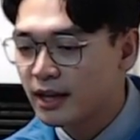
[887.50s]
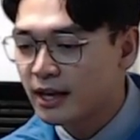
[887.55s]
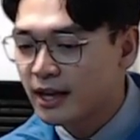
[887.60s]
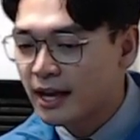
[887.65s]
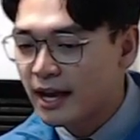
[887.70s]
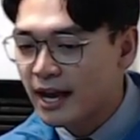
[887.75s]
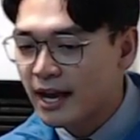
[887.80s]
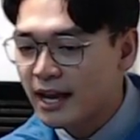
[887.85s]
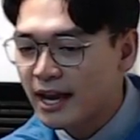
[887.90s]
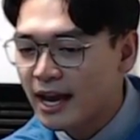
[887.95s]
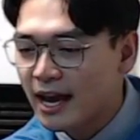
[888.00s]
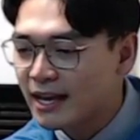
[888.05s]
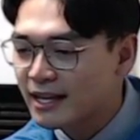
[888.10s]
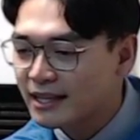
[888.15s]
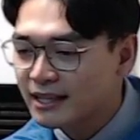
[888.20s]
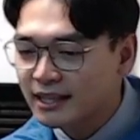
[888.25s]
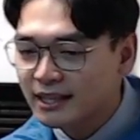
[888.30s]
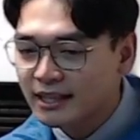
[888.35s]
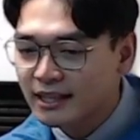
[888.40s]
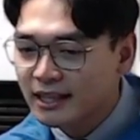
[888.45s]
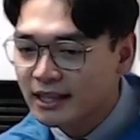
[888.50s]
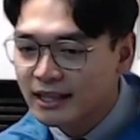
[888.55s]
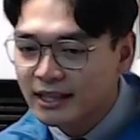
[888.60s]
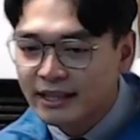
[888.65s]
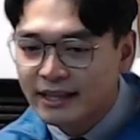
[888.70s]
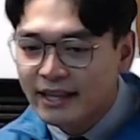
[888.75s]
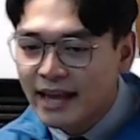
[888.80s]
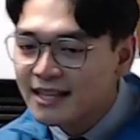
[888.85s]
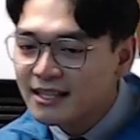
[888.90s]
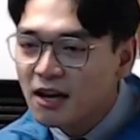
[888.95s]
And
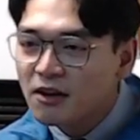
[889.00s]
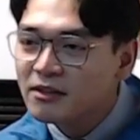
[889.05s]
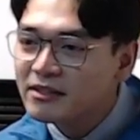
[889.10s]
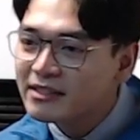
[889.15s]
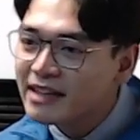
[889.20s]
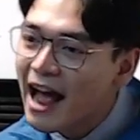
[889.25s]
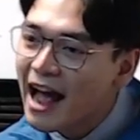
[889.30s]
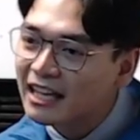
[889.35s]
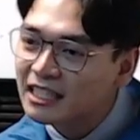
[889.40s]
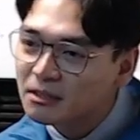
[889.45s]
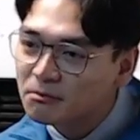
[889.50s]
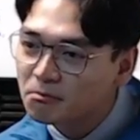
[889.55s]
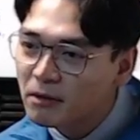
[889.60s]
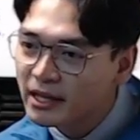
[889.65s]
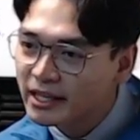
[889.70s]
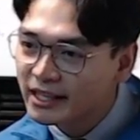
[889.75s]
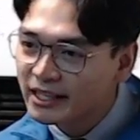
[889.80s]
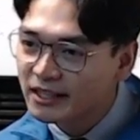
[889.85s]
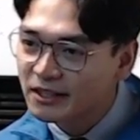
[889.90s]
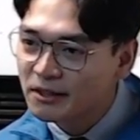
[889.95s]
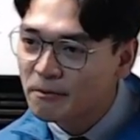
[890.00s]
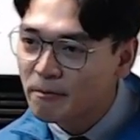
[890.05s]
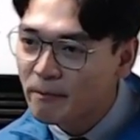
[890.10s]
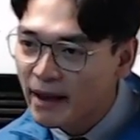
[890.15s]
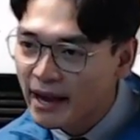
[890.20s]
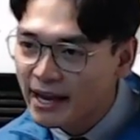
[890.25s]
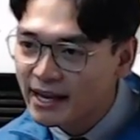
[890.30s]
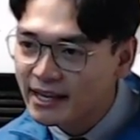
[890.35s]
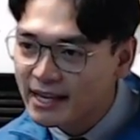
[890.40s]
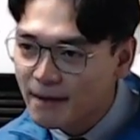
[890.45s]
that's our tax money
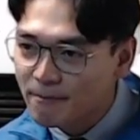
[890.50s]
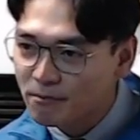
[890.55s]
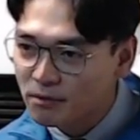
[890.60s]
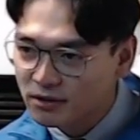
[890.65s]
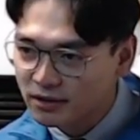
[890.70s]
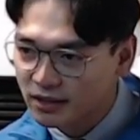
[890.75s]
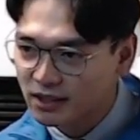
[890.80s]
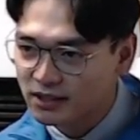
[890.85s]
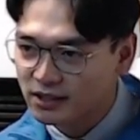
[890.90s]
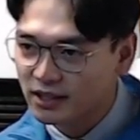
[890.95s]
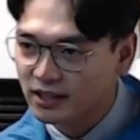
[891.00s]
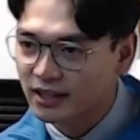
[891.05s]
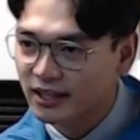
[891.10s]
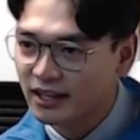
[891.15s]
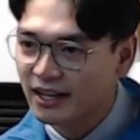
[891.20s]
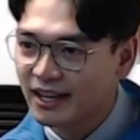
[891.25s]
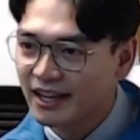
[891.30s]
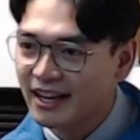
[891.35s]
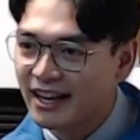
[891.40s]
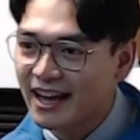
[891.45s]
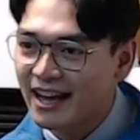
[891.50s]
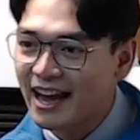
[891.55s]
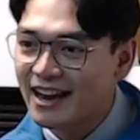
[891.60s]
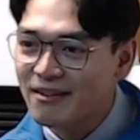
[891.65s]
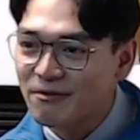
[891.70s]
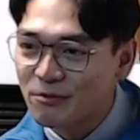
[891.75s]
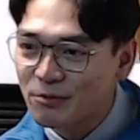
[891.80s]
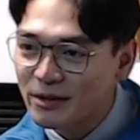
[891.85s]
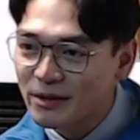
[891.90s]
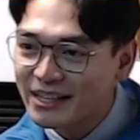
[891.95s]
paid in that position.
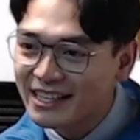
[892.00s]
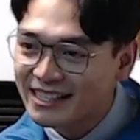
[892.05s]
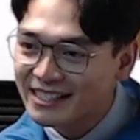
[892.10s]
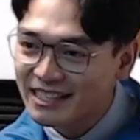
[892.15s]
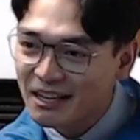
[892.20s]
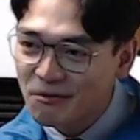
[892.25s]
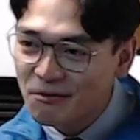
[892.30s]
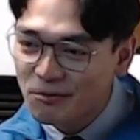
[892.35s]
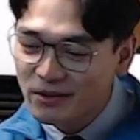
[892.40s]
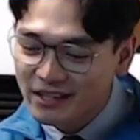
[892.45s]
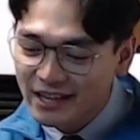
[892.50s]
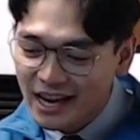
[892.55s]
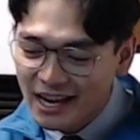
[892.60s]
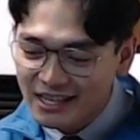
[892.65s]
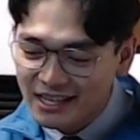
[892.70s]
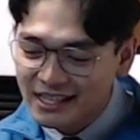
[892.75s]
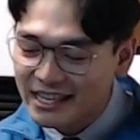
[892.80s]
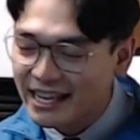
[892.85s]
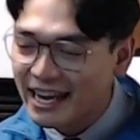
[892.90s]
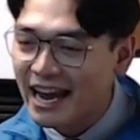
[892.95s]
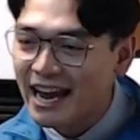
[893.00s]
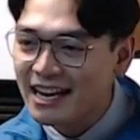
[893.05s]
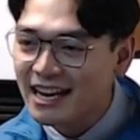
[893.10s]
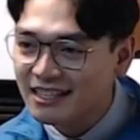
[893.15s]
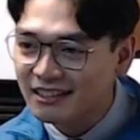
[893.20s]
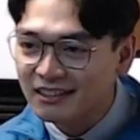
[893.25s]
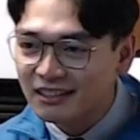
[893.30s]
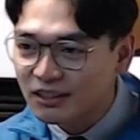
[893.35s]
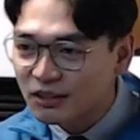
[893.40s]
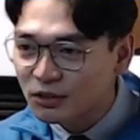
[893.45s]
And we need someone that actually
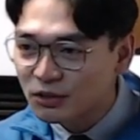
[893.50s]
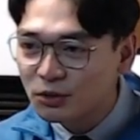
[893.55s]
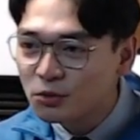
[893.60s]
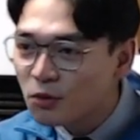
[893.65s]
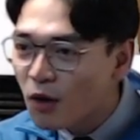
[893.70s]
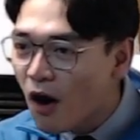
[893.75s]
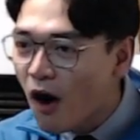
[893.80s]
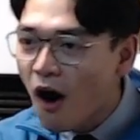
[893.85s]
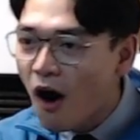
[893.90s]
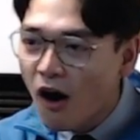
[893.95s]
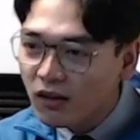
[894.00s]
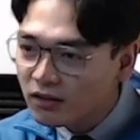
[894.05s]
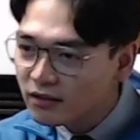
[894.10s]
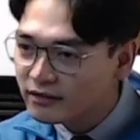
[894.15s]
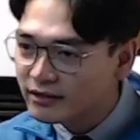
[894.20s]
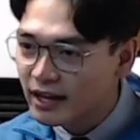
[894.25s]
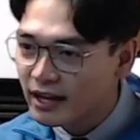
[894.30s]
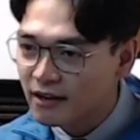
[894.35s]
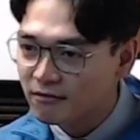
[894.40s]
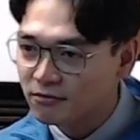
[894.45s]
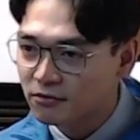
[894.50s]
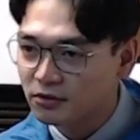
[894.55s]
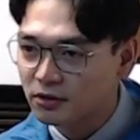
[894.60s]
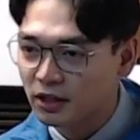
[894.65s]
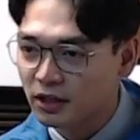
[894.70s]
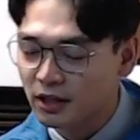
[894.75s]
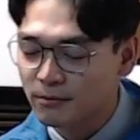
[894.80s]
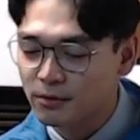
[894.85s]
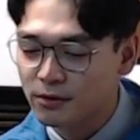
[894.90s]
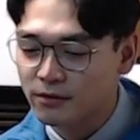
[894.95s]
can do all of that for the
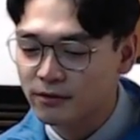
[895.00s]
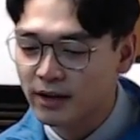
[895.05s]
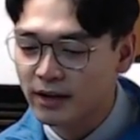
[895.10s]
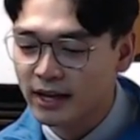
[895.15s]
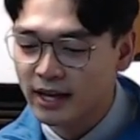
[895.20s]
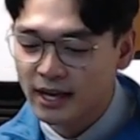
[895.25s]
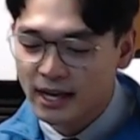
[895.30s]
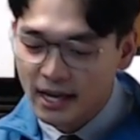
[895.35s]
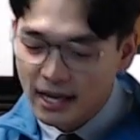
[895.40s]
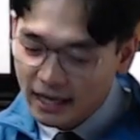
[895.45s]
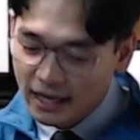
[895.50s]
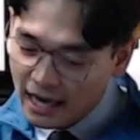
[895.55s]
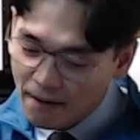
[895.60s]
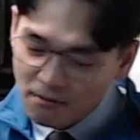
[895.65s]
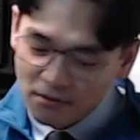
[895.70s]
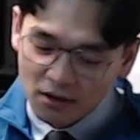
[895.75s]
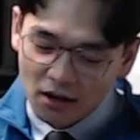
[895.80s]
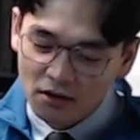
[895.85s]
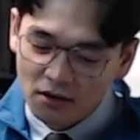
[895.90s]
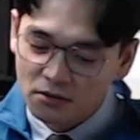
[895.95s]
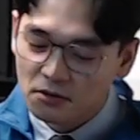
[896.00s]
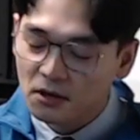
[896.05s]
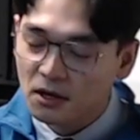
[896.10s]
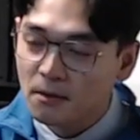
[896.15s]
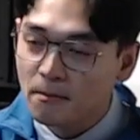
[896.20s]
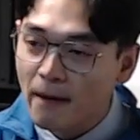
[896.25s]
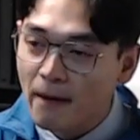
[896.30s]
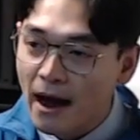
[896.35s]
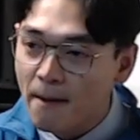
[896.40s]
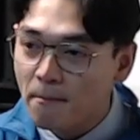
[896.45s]
community. Right? Coming on to
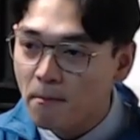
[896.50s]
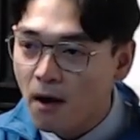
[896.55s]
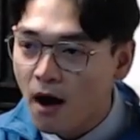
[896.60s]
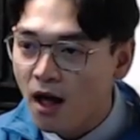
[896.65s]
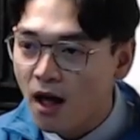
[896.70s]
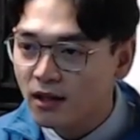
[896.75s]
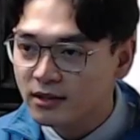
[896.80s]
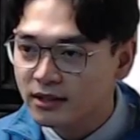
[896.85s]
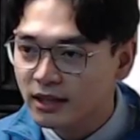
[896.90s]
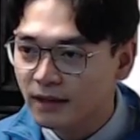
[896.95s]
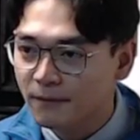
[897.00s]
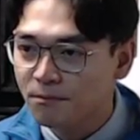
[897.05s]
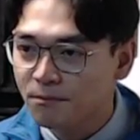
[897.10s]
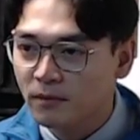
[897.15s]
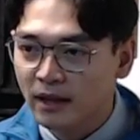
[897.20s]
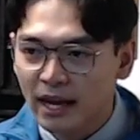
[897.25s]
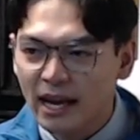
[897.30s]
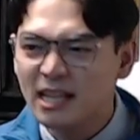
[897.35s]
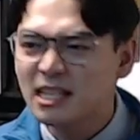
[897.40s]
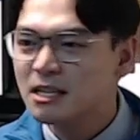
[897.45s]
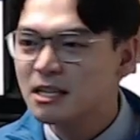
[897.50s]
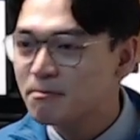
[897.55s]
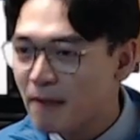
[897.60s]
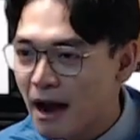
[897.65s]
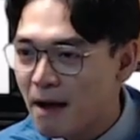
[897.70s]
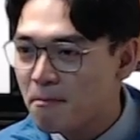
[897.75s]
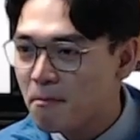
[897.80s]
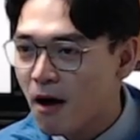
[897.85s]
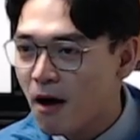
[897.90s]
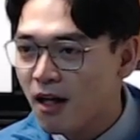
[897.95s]
Khmer politics, it's
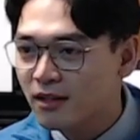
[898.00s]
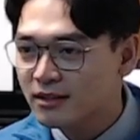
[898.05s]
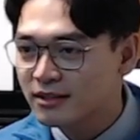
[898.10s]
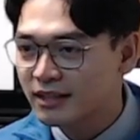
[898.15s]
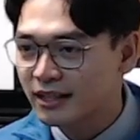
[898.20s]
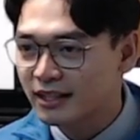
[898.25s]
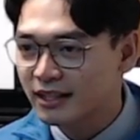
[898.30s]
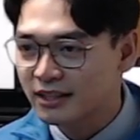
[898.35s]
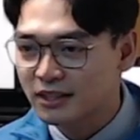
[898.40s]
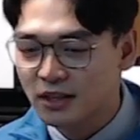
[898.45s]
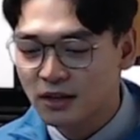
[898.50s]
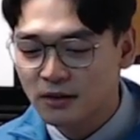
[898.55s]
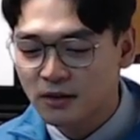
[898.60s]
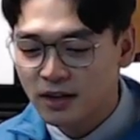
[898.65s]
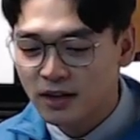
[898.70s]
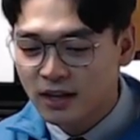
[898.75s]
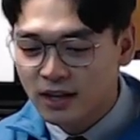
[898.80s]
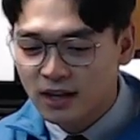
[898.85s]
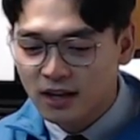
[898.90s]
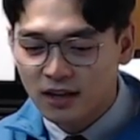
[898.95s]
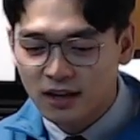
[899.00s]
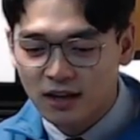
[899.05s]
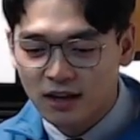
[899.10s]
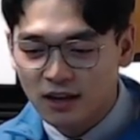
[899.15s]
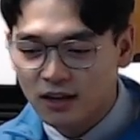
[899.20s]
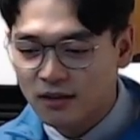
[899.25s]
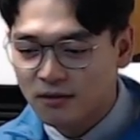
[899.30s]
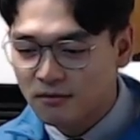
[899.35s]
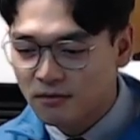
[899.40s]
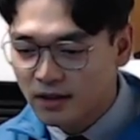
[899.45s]
Khmer politics,
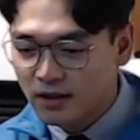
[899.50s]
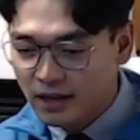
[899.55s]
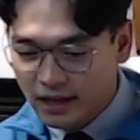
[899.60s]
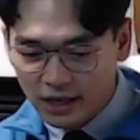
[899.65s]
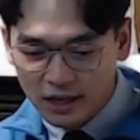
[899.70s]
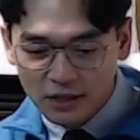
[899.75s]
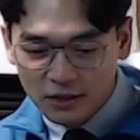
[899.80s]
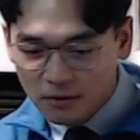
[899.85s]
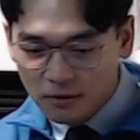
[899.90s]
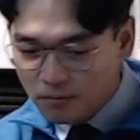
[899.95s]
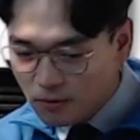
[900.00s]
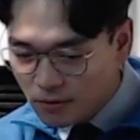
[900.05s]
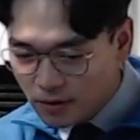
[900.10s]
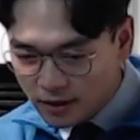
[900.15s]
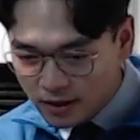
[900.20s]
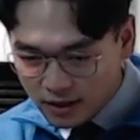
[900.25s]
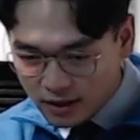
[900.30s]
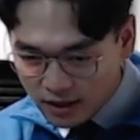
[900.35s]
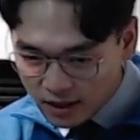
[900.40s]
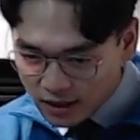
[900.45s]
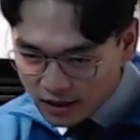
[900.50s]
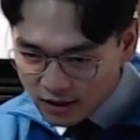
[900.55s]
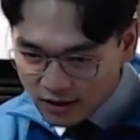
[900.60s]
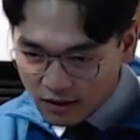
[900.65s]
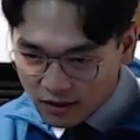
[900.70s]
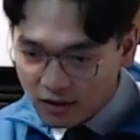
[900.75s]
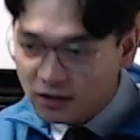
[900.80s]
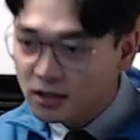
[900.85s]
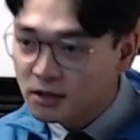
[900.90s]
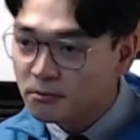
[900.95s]
he support the
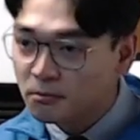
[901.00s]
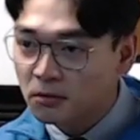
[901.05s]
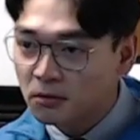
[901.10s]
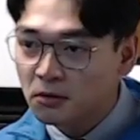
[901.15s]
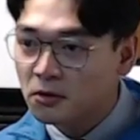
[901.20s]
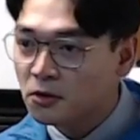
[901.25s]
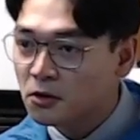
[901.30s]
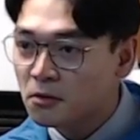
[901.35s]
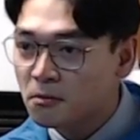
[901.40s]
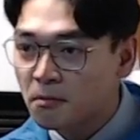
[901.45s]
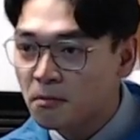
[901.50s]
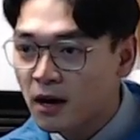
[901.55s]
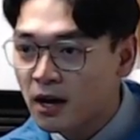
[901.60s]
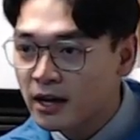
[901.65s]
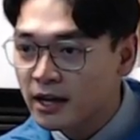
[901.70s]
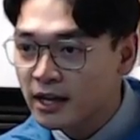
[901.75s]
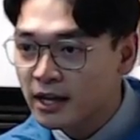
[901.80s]
current political party